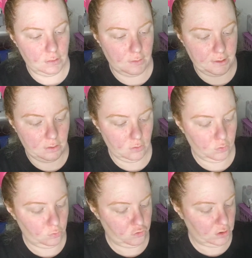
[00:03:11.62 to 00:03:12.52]
Light
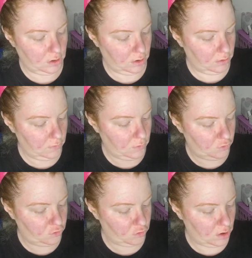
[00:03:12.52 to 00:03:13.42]
Illusion in
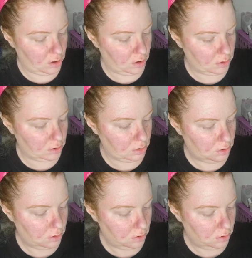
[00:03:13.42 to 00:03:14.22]
the shade